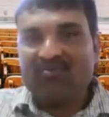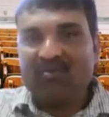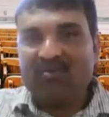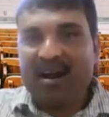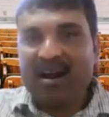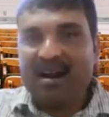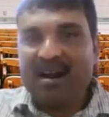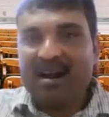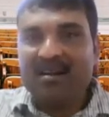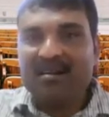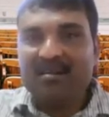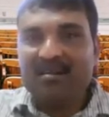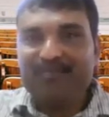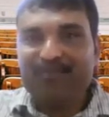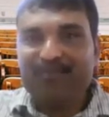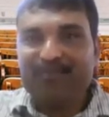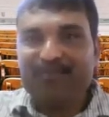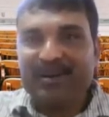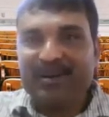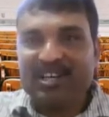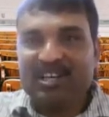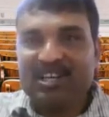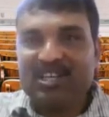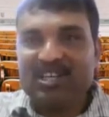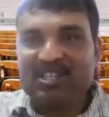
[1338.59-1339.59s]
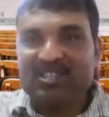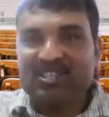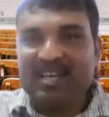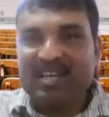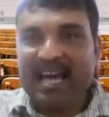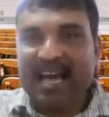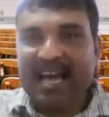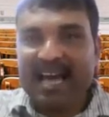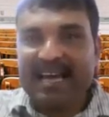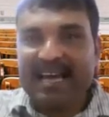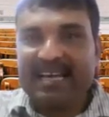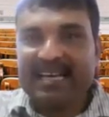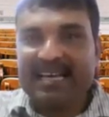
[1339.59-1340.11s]
1 plus
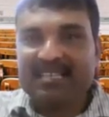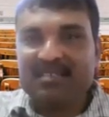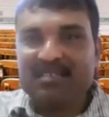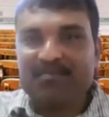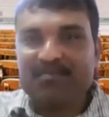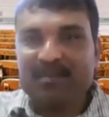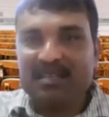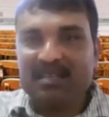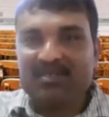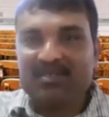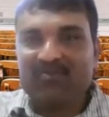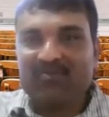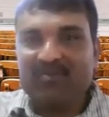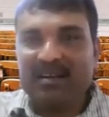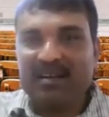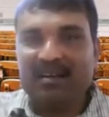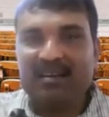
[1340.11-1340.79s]
ax plus 1.